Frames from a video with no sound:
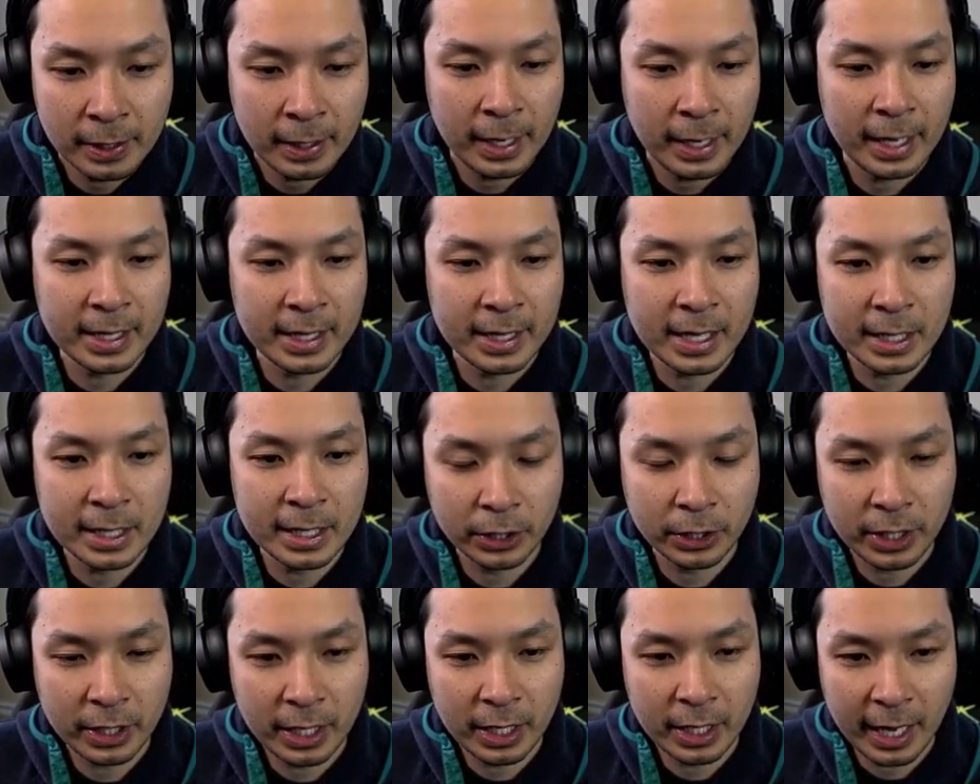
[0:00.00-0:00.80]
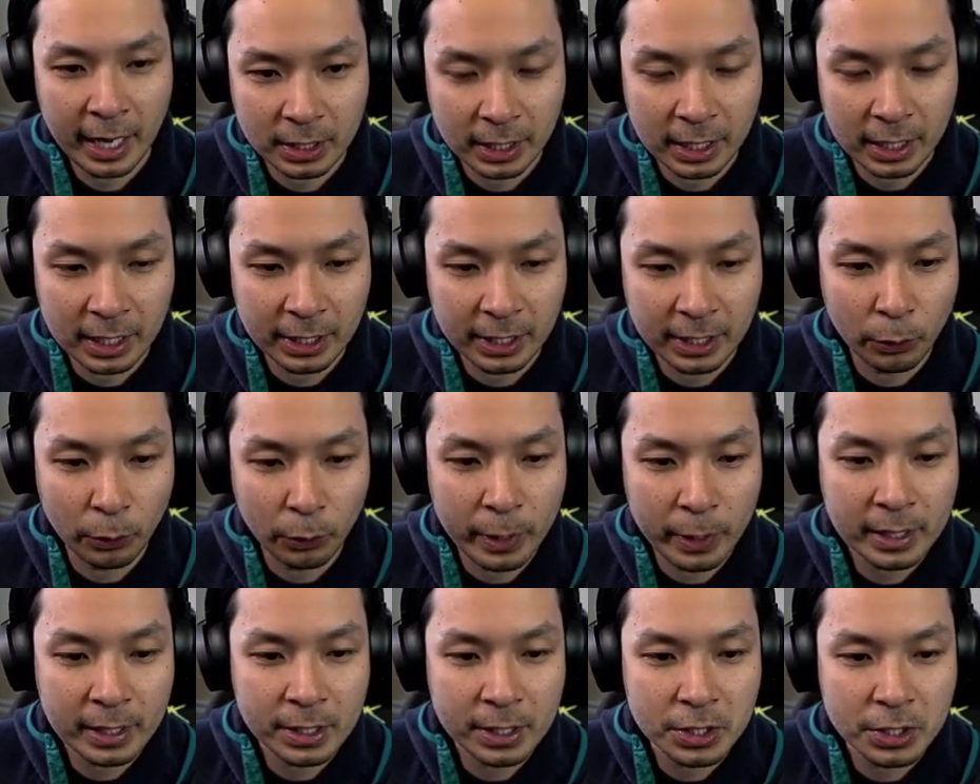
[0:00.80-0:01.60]
And then looking at the
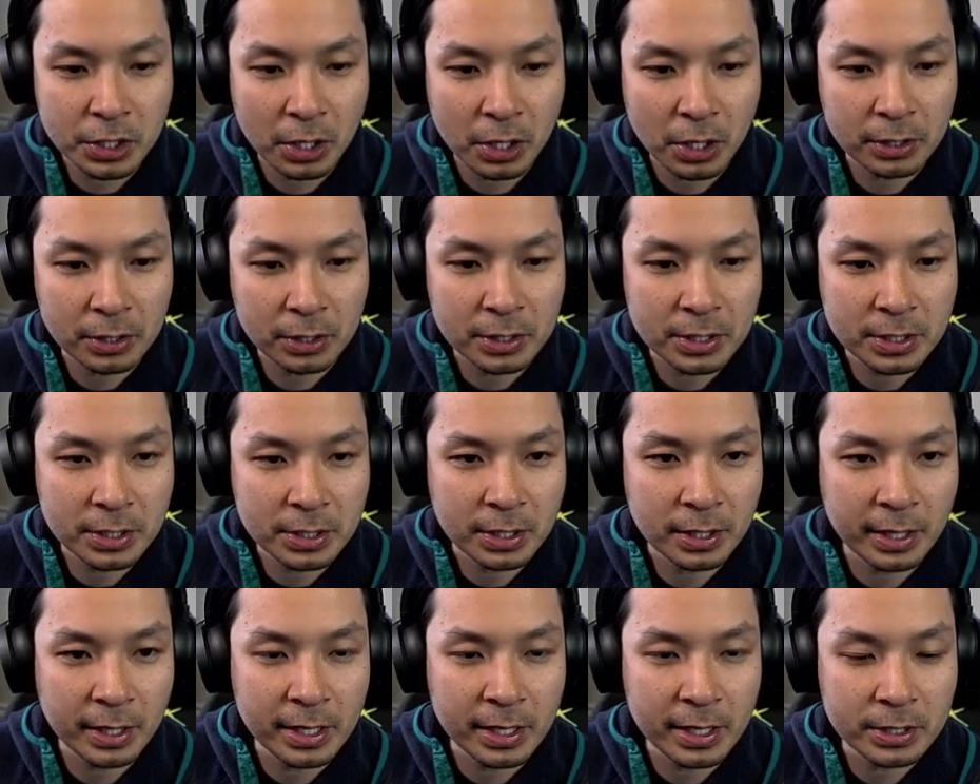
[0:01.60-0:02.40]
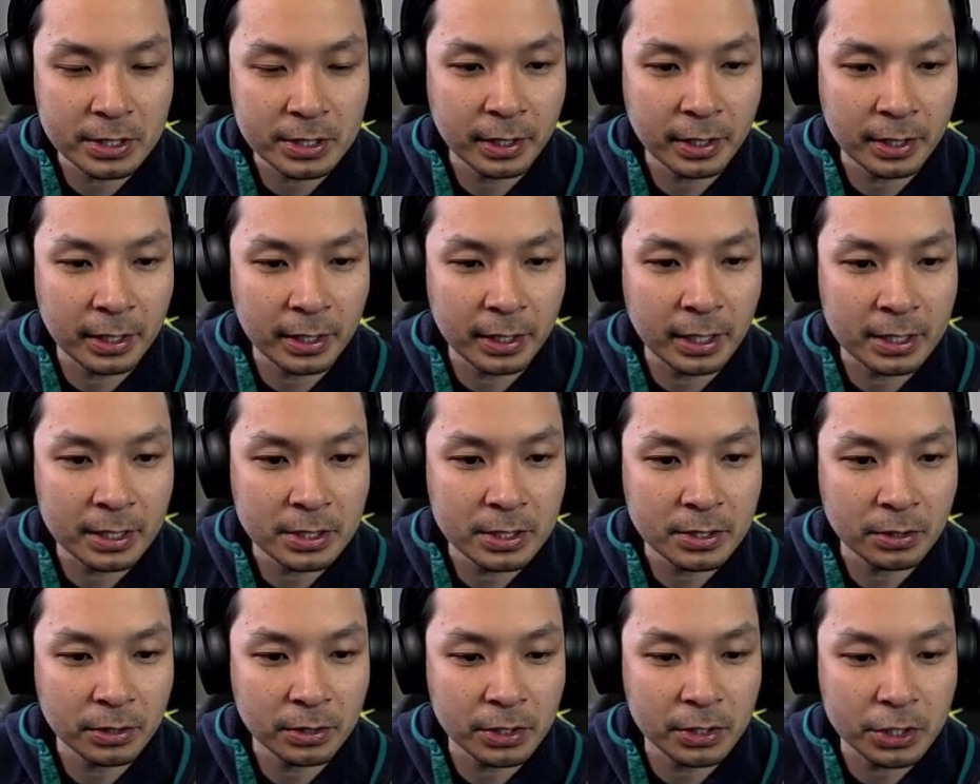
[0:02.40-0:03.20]
weekly charts, things look
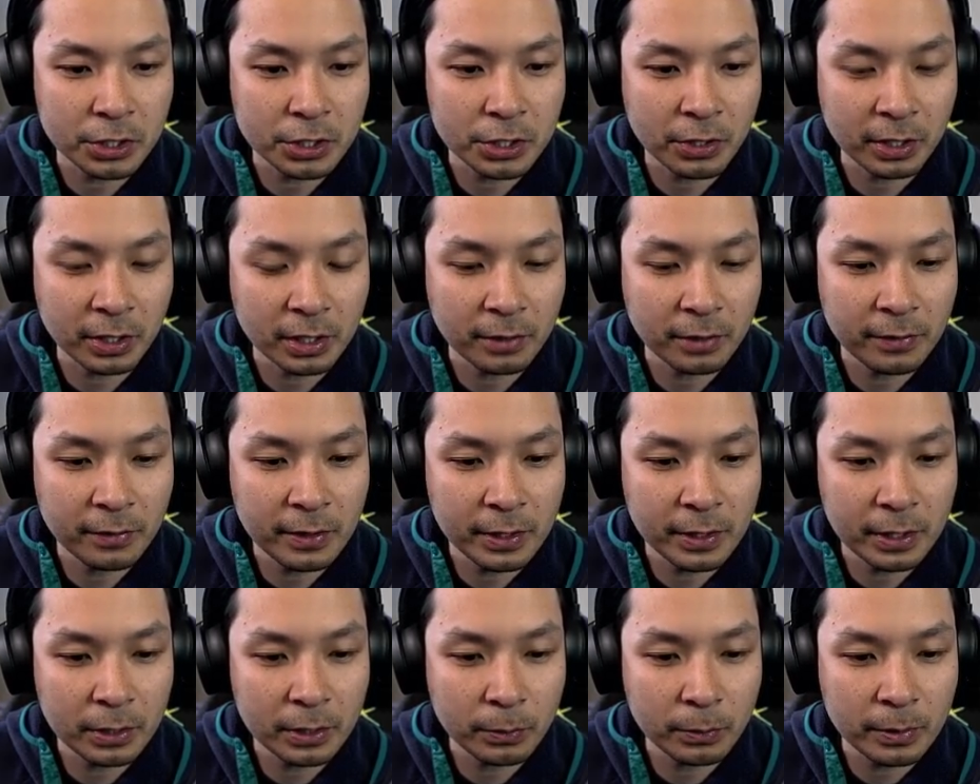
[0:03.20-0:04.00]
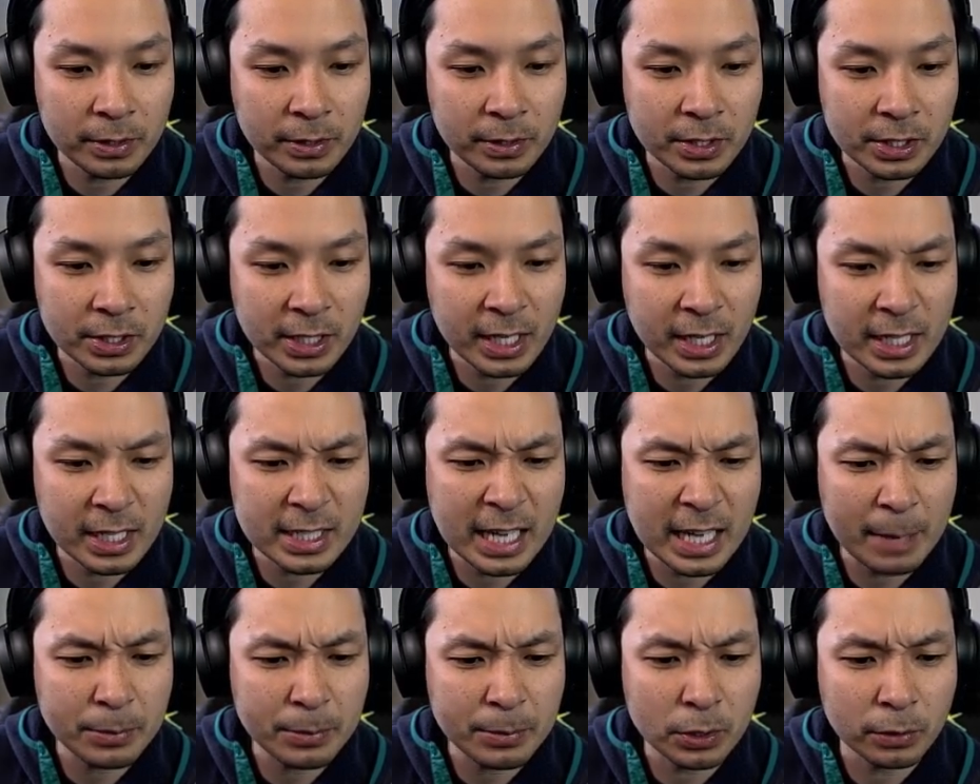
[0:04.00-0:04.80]
still constructive here. We just kind of
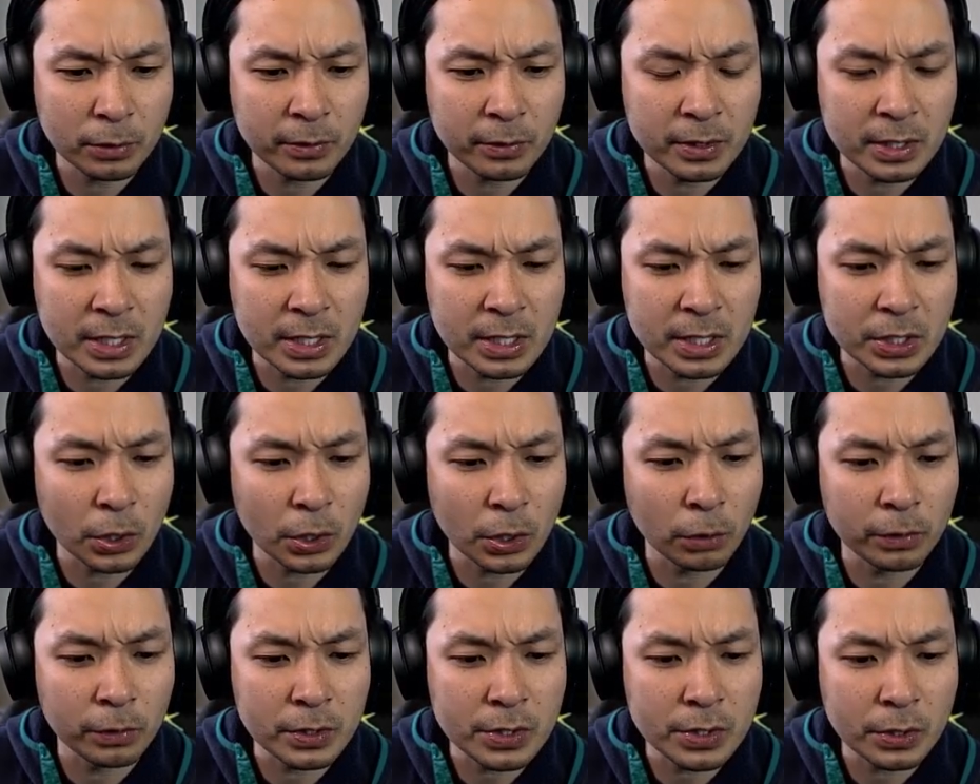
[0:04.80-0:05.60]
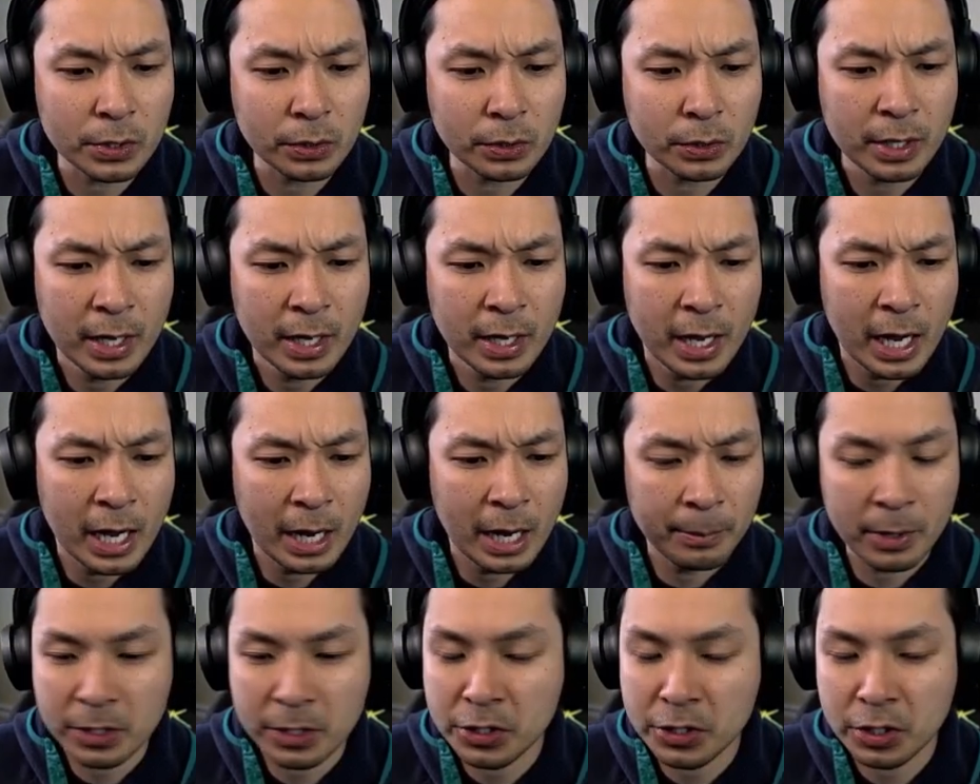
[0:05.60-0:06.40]
tapped over into this oversold. I'm
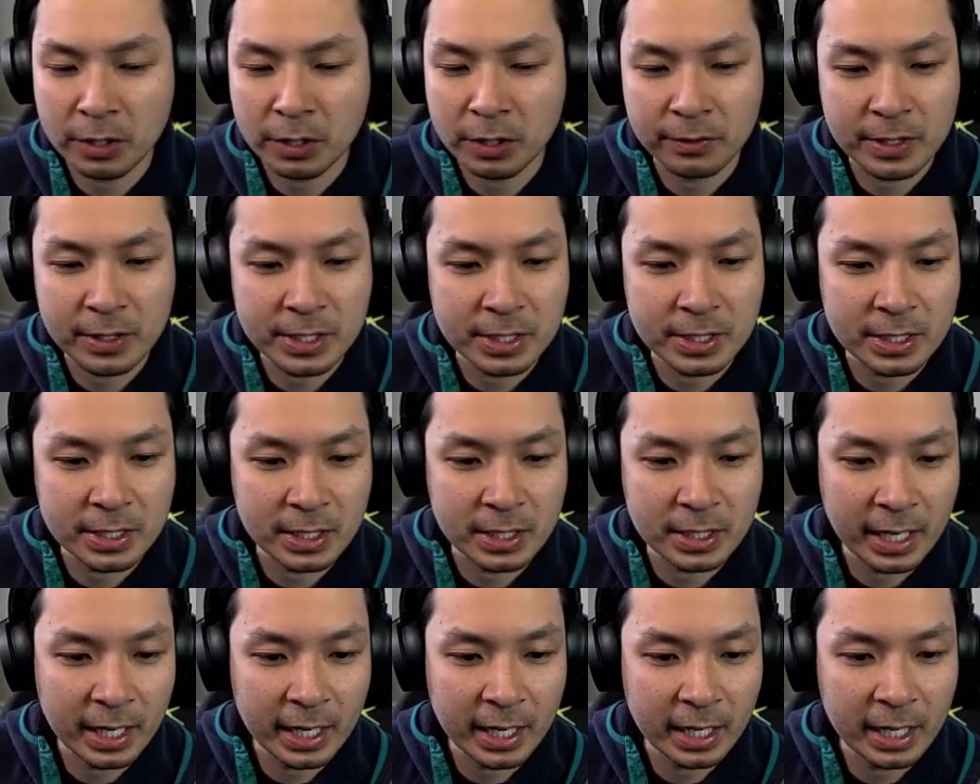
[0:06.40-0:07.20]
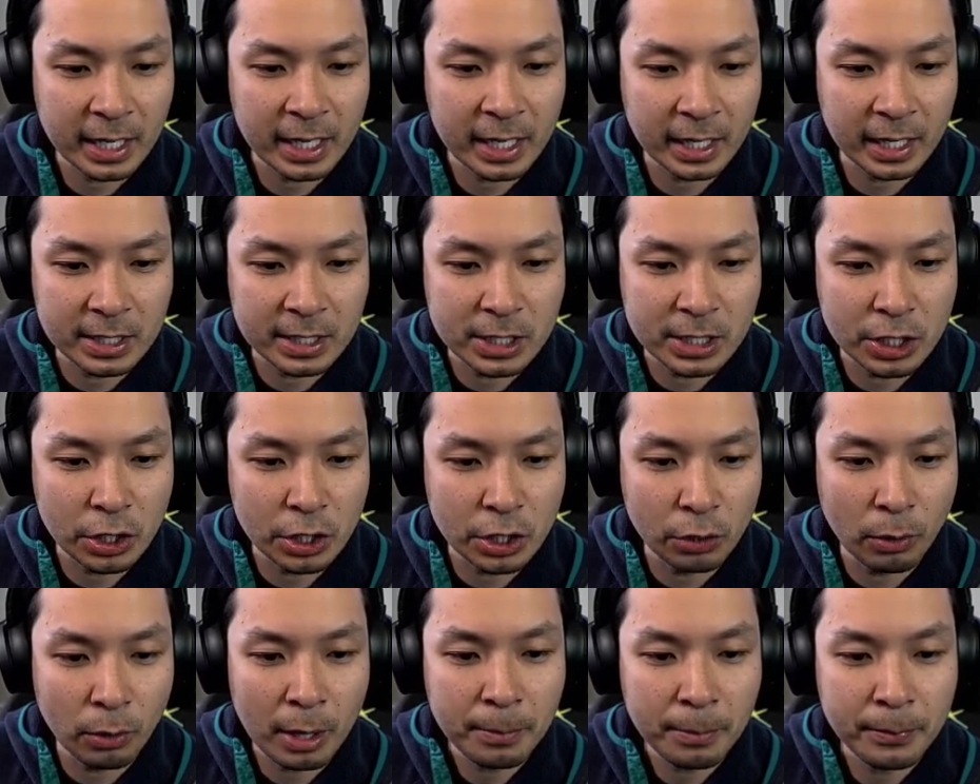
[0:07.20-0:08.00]
not sure if this is going to kind of
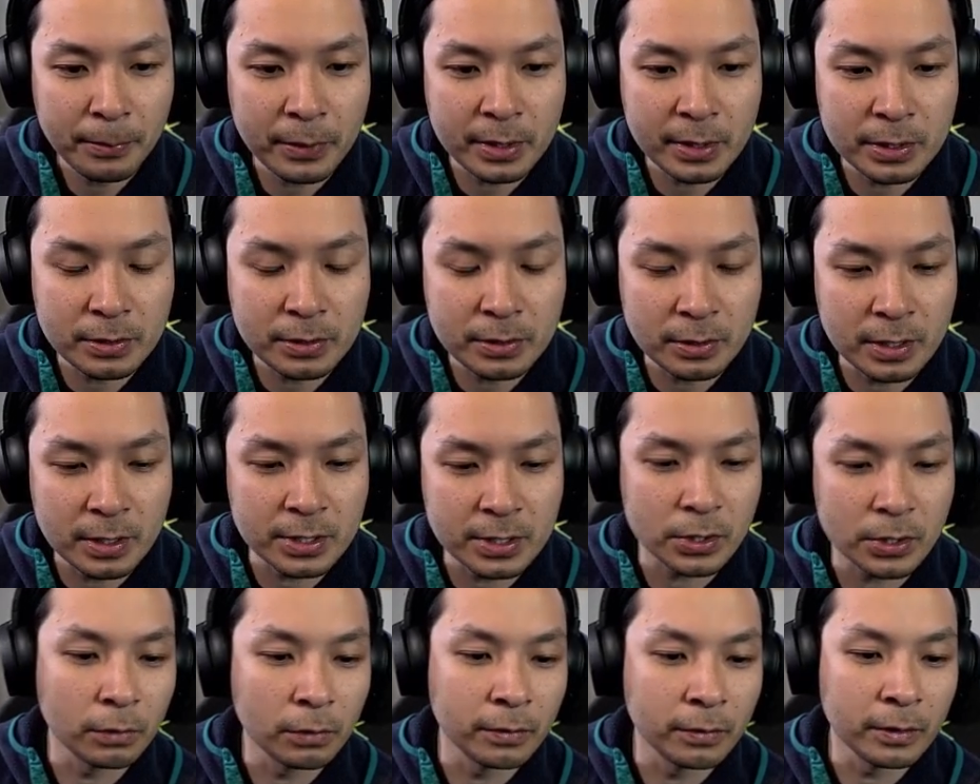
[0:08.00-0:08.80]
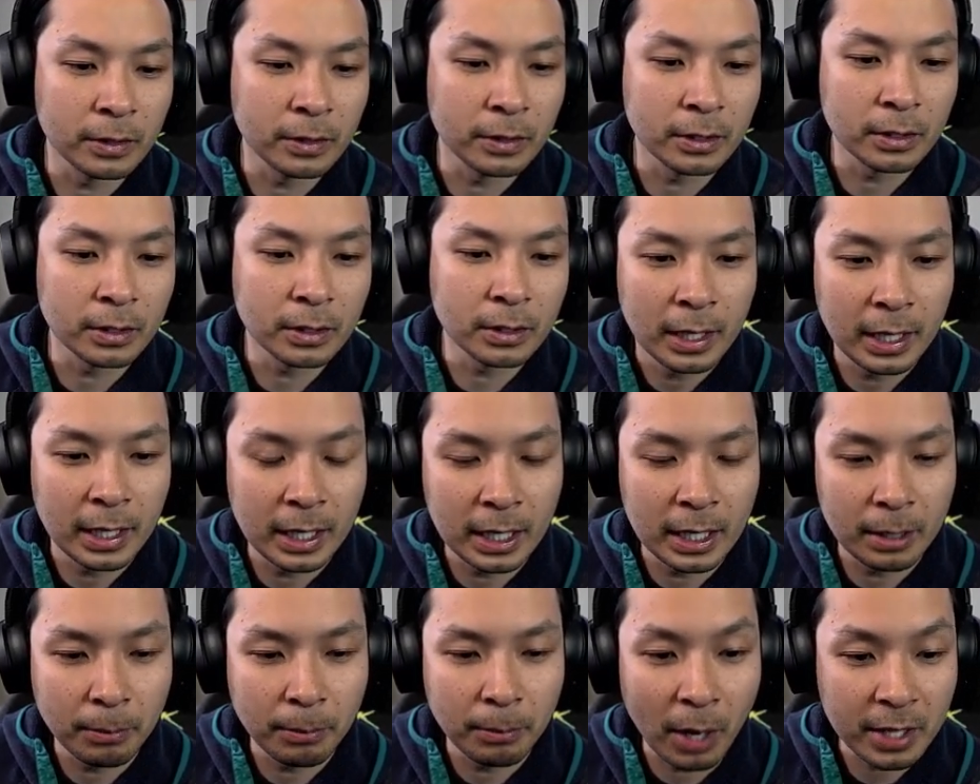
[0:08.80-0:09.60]
continue up into this
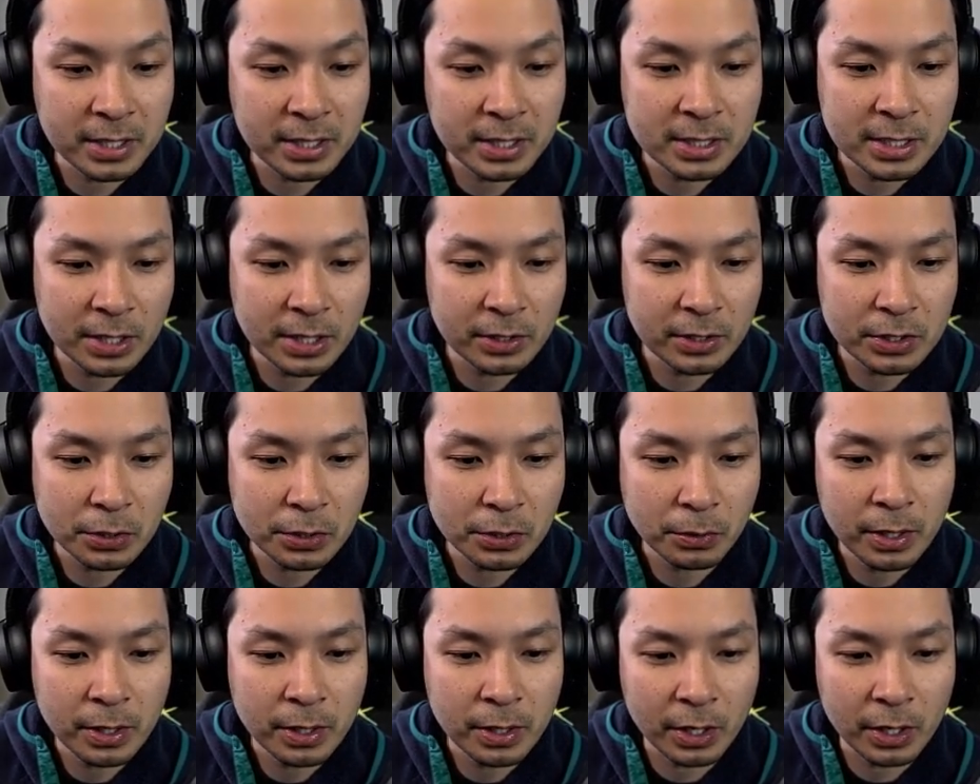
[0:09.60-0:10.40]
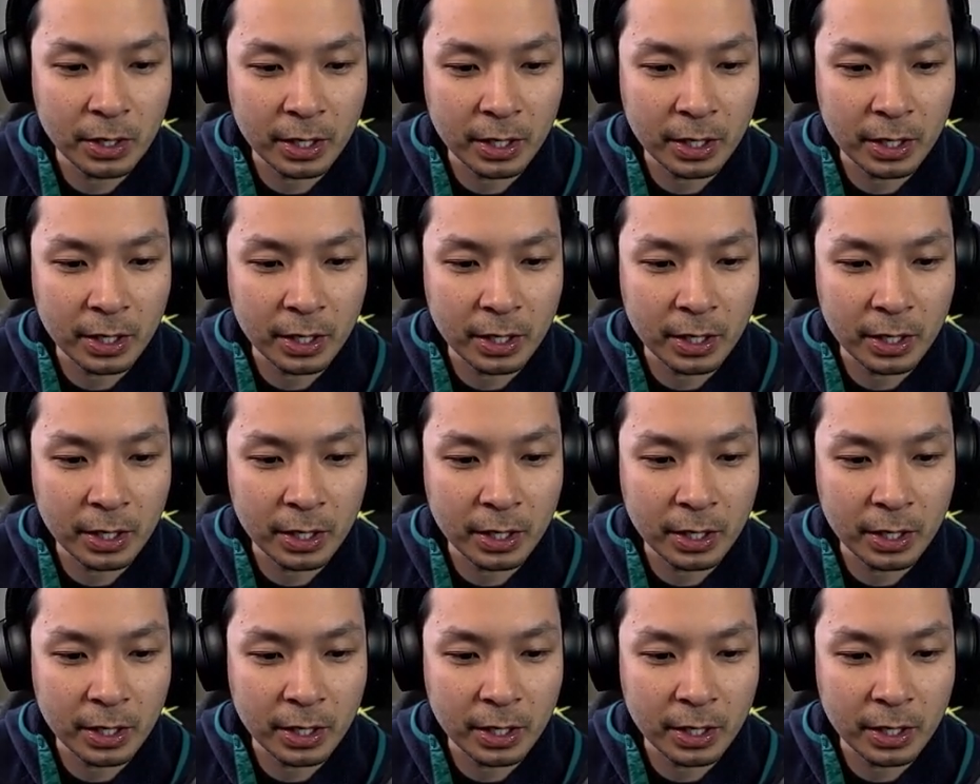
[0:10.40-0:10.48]
overbought territory.